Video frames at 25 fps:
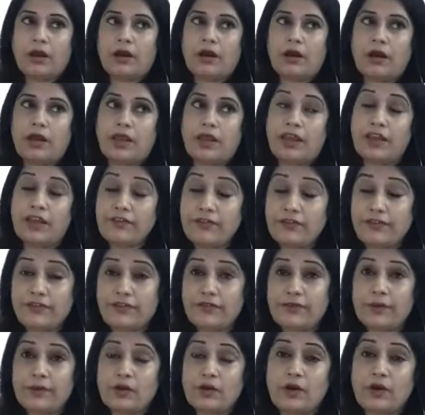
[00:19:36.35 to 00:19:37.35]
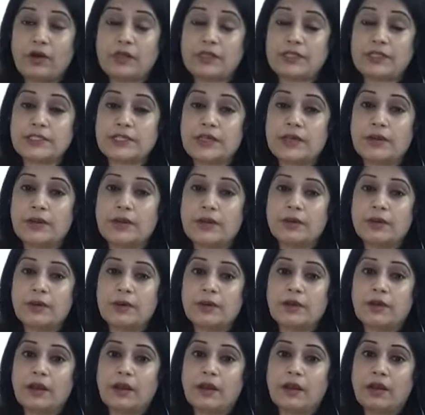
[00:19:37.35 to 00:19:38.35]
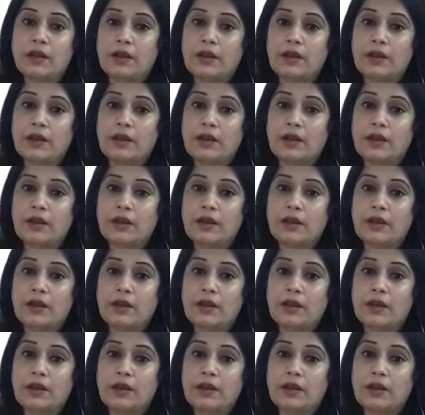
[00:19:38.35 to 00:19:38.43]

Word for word: Uh, if, because uh,